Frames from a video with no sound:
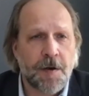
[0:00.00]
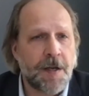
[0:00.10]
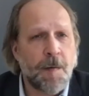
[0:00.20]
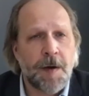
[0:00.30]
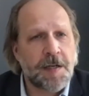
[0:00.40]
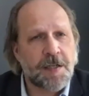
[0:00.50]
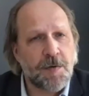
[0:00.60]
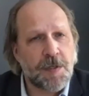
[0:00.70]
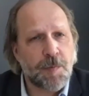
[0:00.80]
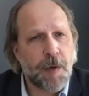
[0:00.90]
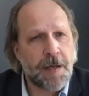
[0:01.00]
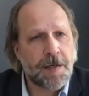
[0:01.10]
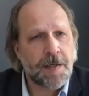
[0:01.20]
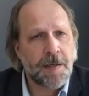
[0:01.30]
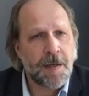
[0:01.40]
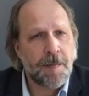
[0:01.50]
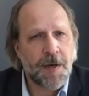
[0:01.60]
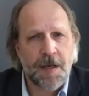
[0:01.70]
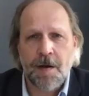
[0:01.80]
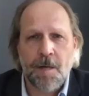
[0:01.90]
You don't want it too sweet,
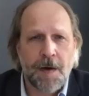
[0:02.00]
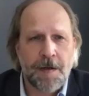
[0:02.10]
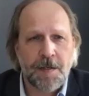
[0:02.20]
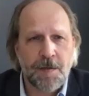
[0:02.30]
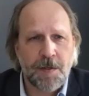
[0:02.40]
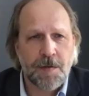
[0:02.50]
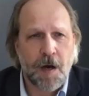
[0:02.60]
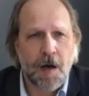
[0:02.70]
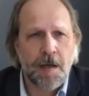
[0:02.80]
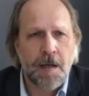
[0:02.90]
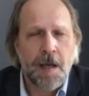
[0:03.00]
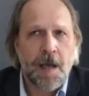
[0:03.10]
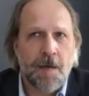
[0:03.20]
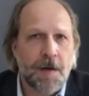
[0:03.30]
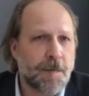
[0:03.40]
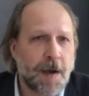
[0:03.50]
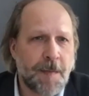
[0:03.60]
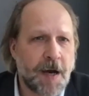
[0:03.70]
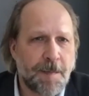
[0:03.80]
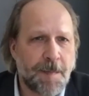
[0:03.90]
but you don't want it too strong. You want the right
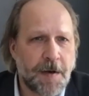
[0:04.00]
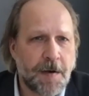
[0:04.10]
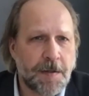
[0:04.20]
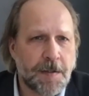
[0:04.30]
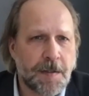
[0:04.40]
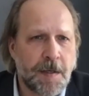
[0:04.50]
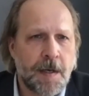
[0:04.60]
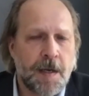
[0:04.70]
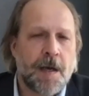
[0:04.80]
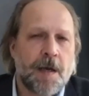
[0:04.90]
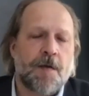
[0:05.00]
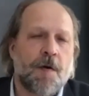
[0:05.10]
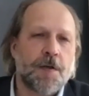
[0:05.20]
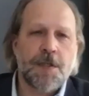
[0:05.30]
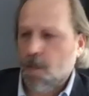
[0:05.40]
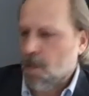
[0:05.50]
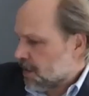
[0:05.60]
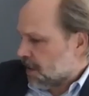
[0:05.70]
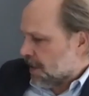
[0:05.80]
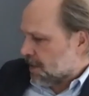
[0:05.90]
amount of bitters. You also
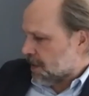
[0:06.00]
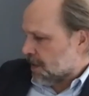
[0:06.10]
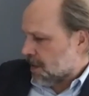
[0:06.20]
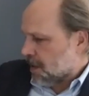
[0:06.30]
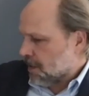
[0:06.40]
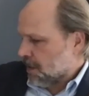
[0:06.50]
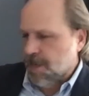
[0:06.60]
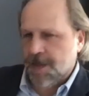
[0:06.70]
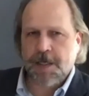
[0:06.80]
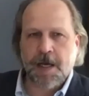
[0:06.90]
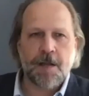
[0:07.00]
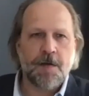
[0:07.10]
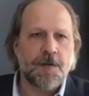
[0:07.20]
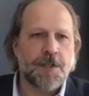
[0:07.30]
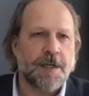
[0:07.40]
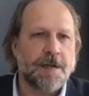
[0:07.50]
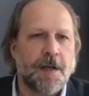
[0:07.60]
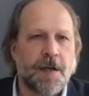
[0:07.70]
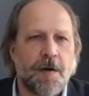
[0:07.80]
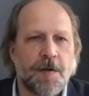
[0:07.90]
want that a little bit dilution,
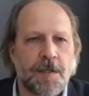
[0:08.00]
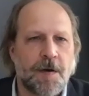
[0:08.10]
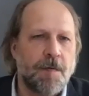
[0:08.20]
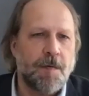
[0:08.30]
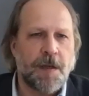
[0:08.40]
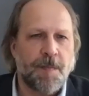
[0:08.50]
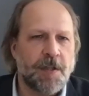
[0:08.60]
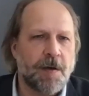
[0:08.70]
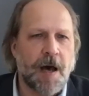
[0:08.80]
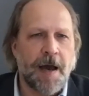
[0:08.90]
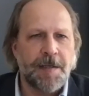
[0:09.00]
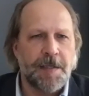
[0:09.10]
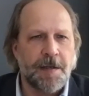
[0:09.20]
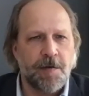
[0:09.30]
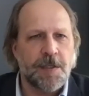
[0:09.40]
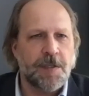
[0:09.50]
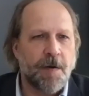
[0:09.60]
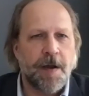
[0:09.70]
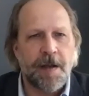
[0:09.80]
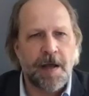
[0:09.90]
you know, so when you put the ice in, you
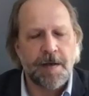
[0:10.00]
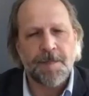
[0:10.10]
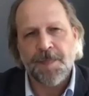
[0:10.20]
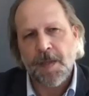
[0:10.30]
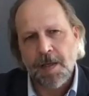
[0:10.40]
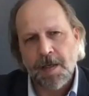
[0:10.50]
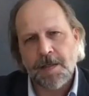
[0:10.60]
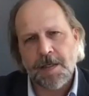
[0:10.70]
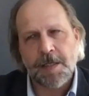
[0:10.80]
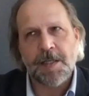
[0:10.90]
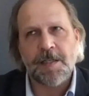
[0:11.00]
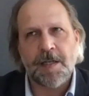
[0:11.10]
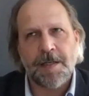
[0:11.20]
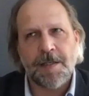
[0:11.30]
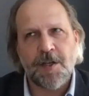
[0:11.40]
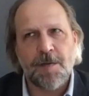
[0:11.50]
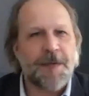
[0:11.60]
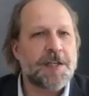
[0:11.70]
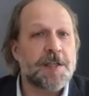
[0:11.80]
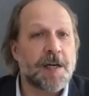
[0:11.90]
stir it, and because it shouldn't
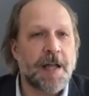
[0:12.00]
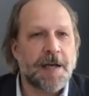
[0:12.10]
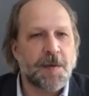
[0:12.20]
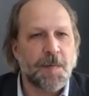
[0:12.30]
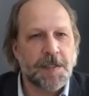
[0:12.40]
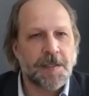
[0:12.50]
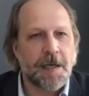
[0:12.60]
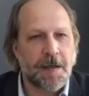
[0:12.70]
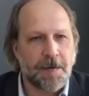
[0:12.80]
be just a glass of whiskey.